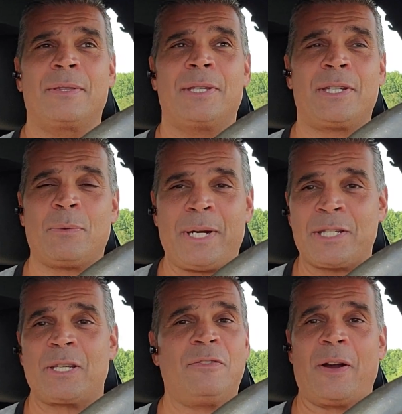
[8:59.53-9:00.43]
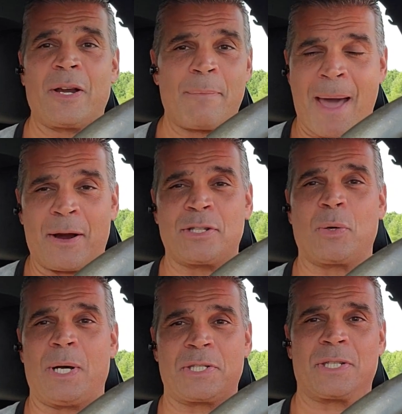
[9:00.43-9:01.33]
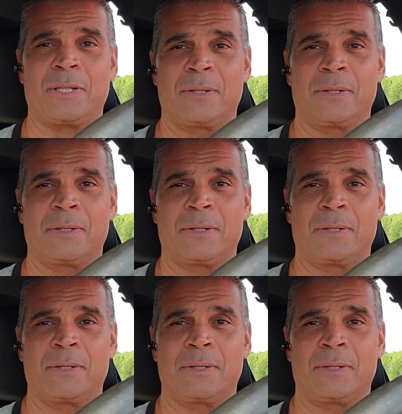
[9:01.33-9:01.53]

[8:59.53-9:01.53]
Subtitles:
This is what it is. It's very apparent to us.